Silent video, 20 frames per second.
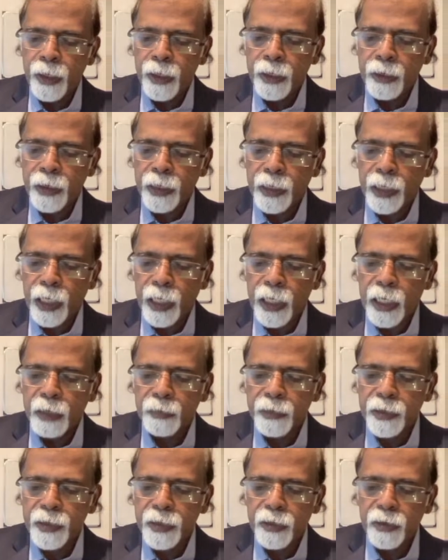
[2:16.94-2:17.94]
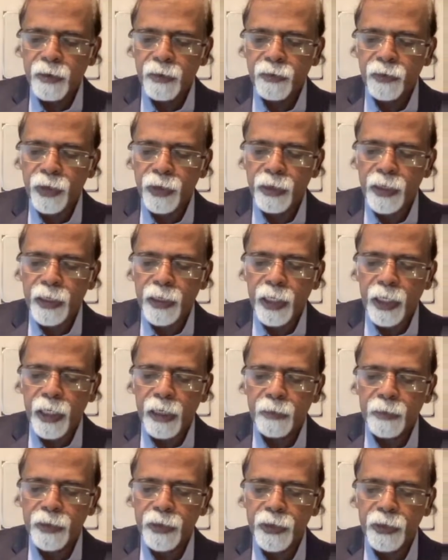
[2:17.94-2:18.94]
the thalamus. From the
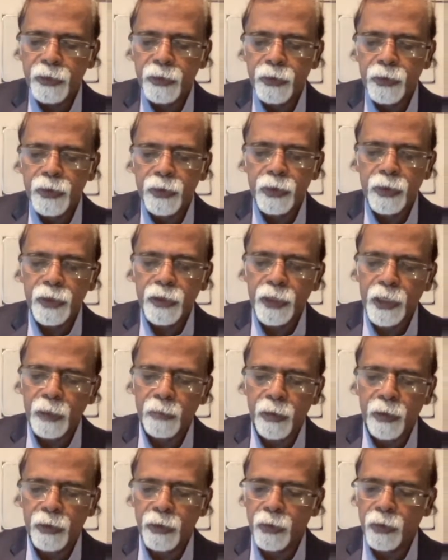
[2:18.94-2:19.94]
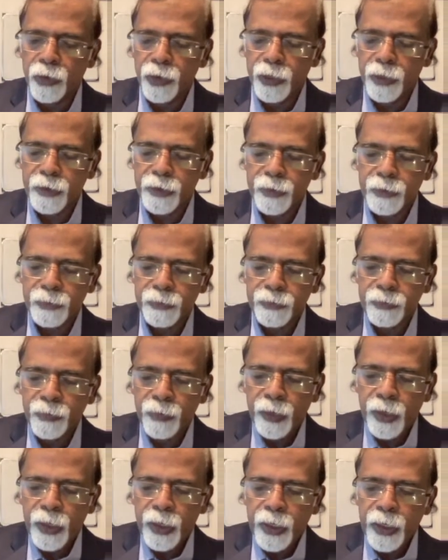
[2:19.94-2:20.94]
thalamus, it goes to the cerebral cortex.
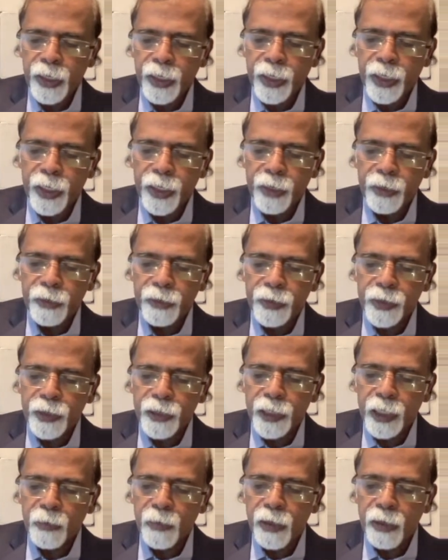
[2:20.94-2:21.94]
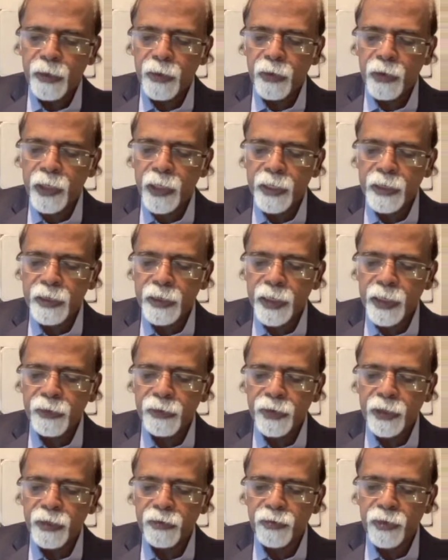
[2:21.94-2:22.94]
Again, the cerebral cortex
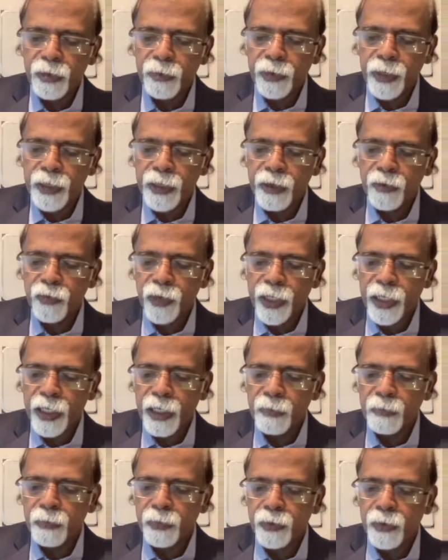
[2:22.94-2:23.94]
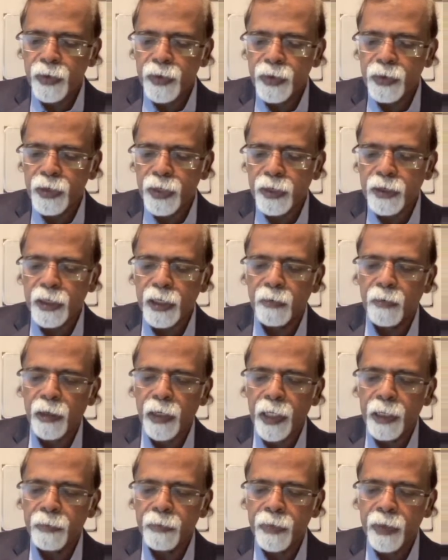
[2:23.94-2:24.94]
gives information via pons to the
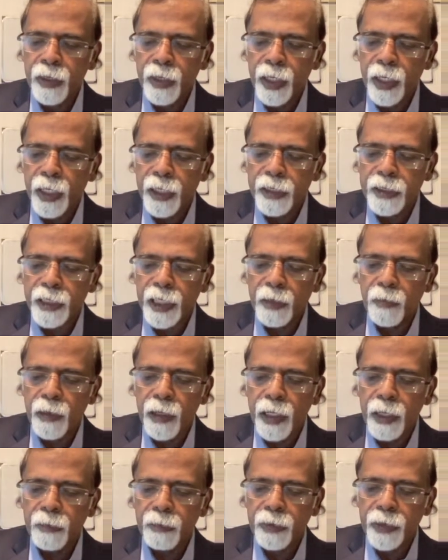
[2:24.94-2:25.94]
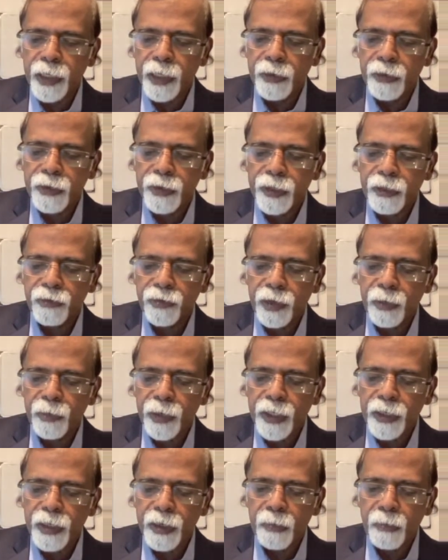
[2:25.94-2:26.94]
cerebellum, and cerebellum gives
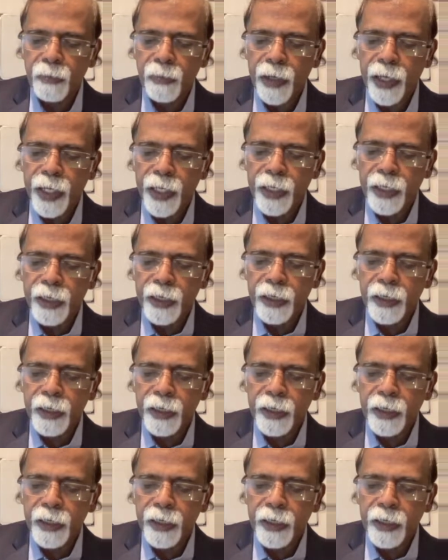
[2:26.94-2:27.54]
information back